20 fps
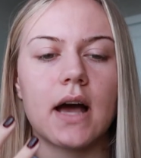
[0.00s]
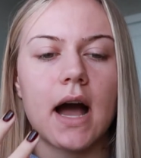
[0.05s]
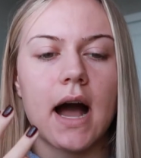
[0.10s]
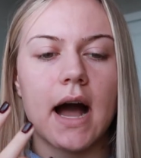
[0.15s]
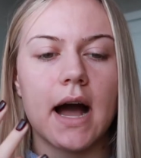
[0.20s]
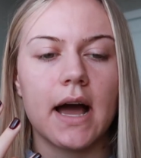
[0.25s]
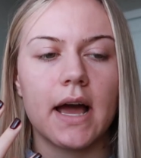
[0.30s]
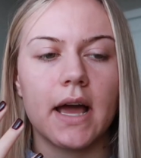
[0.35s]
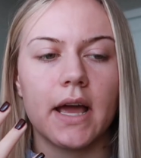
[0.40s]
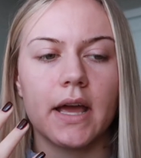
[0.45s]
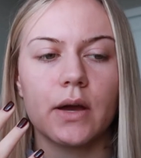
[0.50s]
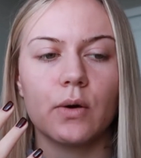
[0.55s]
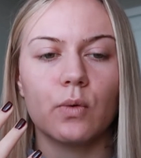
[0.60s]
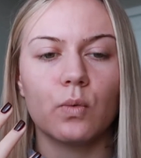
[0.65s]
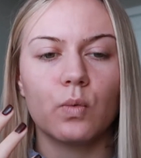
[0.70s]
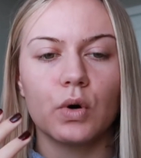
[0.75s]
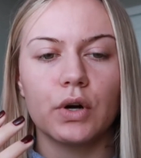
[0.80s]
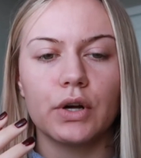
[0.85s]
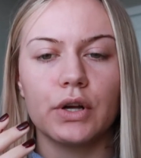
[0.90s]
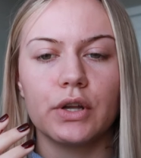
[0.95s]
I
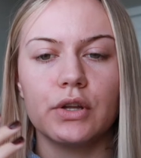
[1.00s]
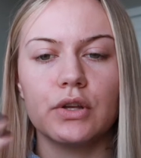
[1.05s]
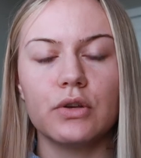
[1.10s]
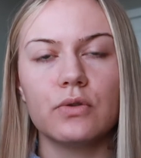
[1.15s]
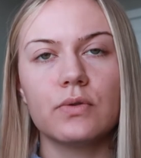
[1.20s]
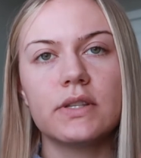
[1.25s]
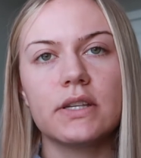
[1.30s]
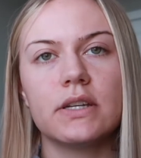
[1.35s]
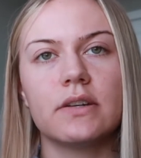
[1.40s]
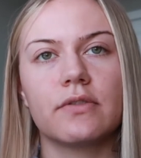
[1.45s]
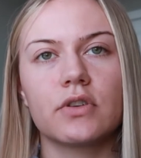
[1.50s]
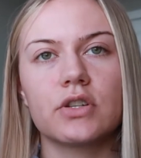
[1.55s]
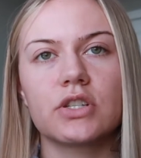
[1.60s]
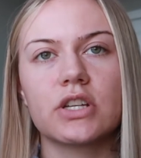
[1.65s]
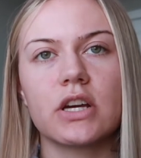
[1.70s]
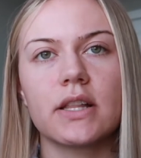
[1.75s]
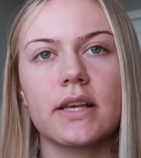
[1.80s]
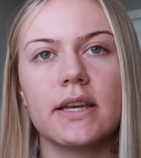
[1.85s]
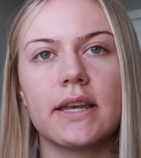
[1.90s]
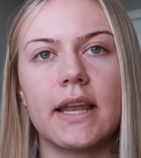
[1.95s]
would use the Differin
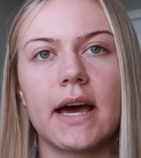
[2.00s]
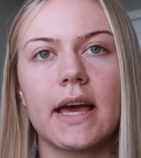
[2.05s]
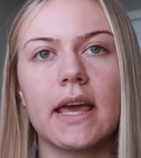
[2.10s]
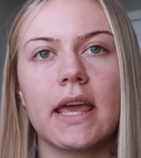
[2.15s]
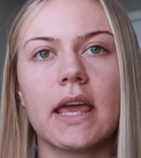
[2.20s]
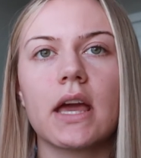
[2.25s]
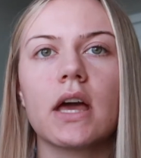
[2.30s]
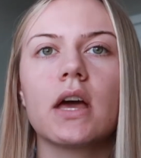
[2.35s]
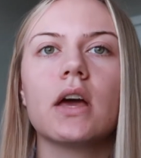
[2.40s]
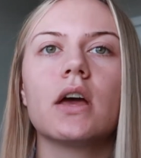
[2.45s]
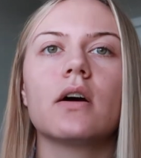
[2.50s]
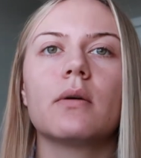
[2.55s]
gel at night,